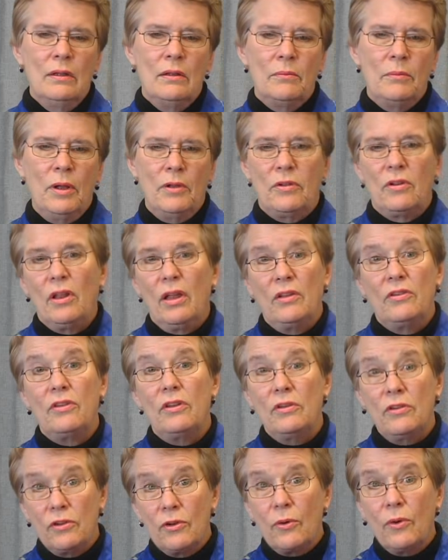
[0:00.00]
much less
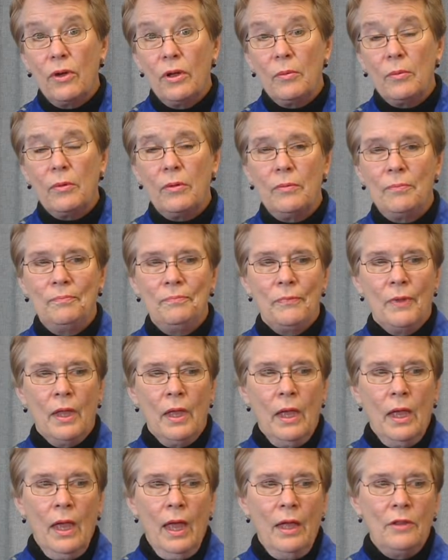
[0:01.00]
enjoyable.
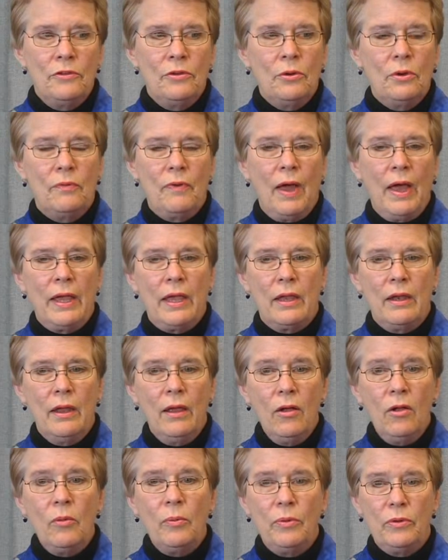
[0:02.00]
And so if I can
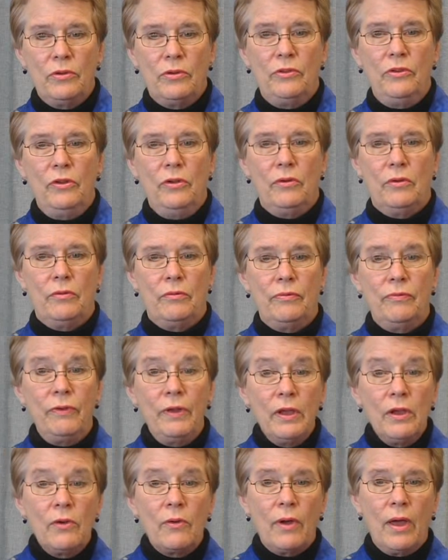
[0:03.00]
help a student
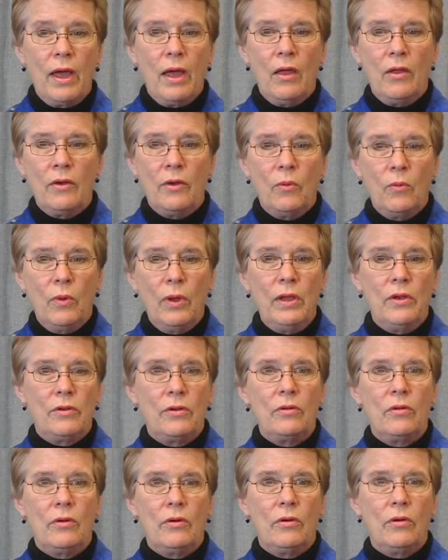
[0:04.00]
figure out a way to
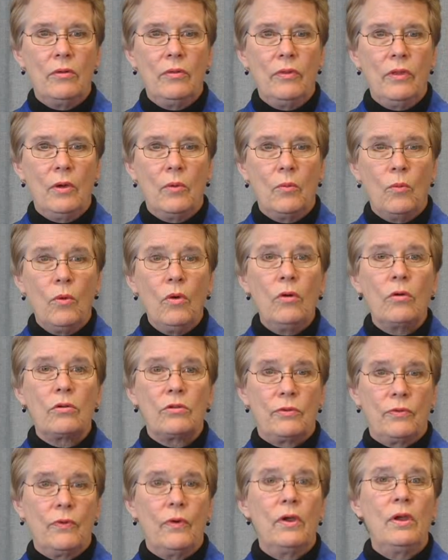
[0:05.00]
learn that
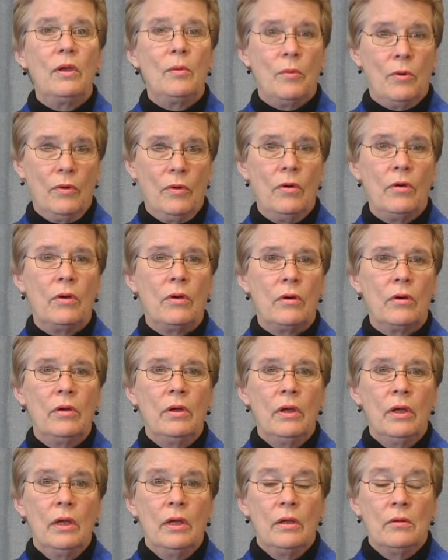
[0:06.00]
works for him or her,
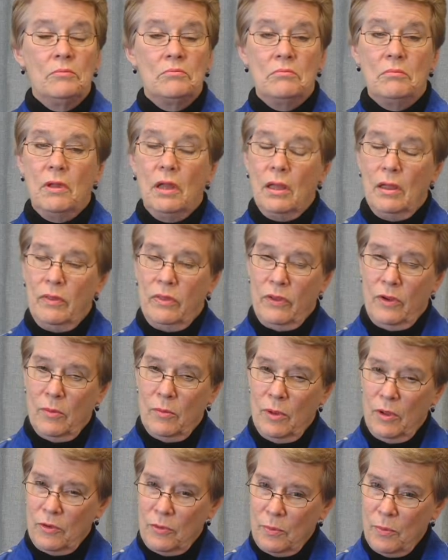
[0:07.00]
they're
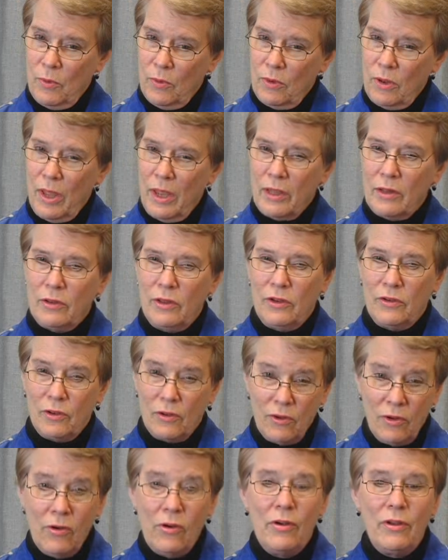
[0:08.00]
much more likely to
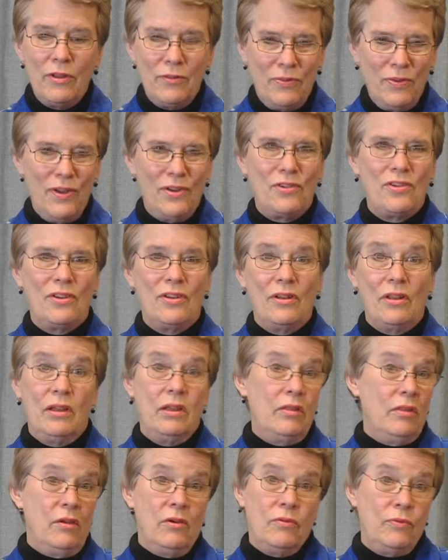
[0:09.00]
learn efficiently
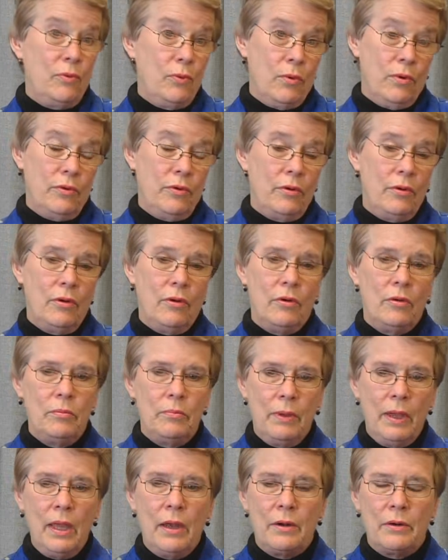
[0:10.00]
and therefore to learn
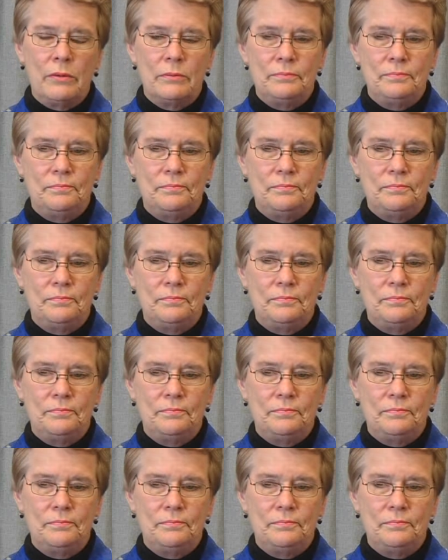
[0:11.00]
better.